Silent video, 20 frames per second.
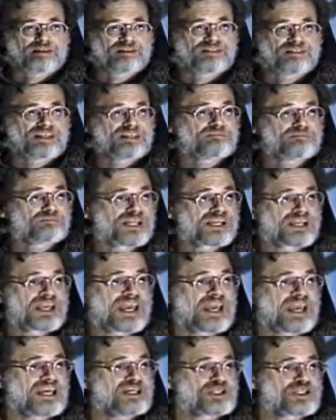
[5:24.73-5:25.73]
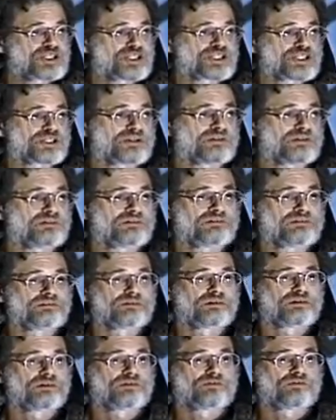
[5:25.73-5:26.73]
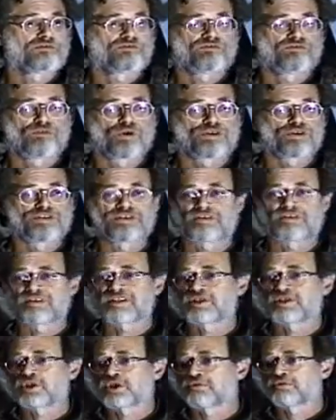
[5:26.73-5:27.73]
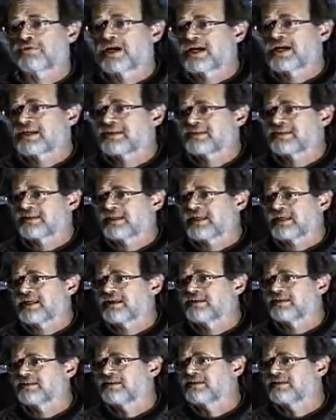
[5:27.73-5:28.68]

The implication for the digerati